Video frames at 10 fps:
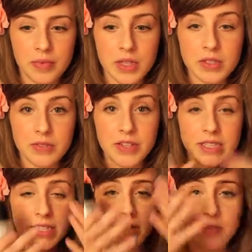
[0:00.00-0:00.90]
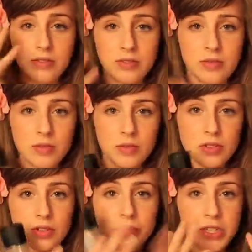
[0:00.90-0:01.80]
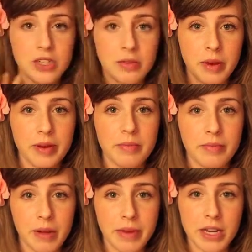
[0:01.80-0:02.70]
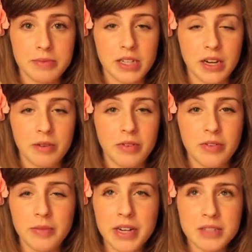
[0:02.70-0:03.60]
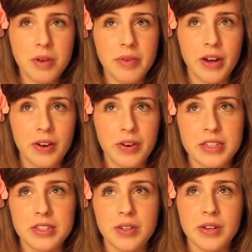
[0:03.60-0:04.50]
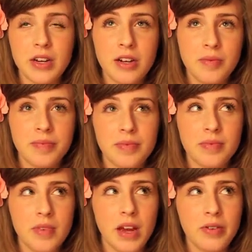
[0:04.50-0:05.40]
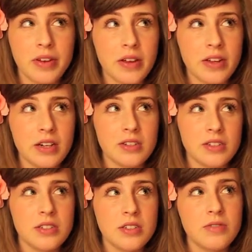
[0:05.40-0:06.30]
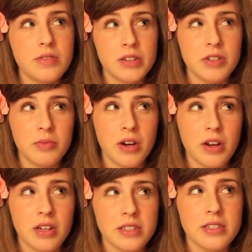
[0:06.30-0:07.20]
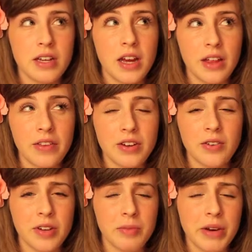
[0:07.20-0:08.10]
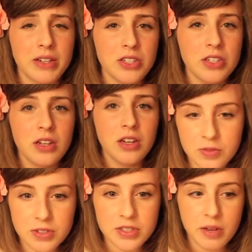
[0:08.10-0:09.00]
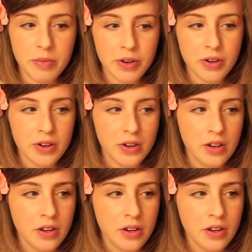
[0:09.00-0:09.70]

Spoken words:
use a fixative to make sure that my makeup's not going to move. I mean, it's probably not going to. I really only used very few products and they don't really budge. For summer,